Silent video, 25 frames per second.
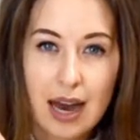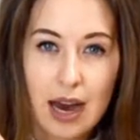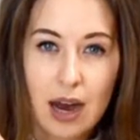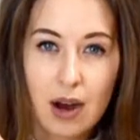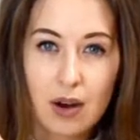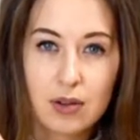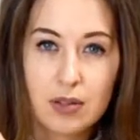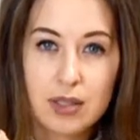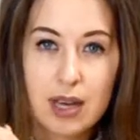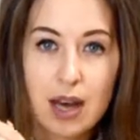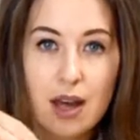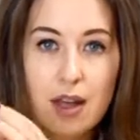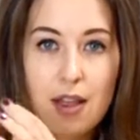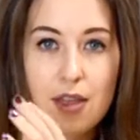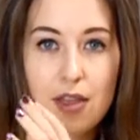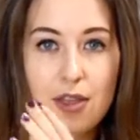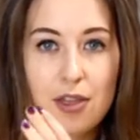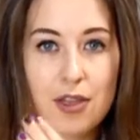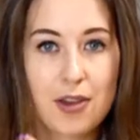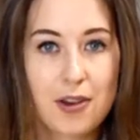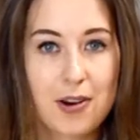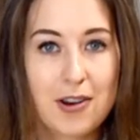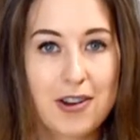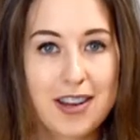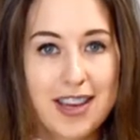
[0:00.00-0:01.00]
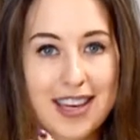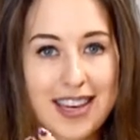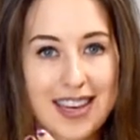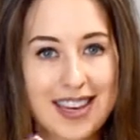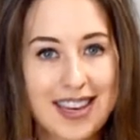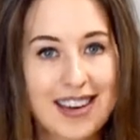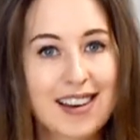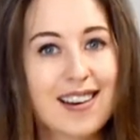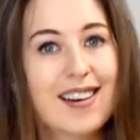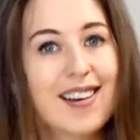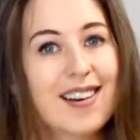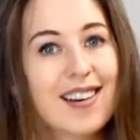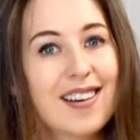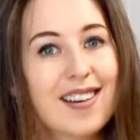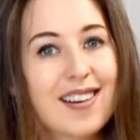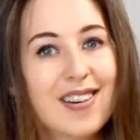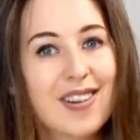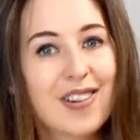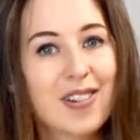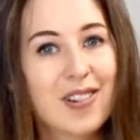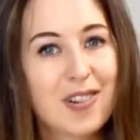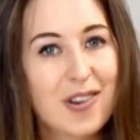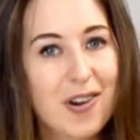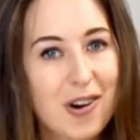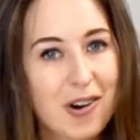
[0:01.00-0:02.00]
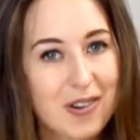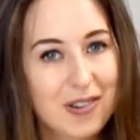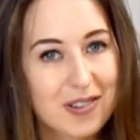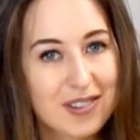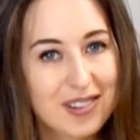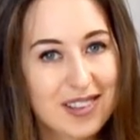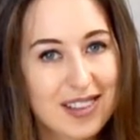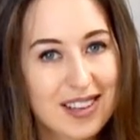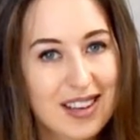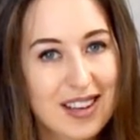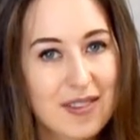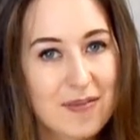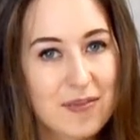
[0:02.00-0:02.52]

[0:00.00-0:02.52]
out a 30-year loan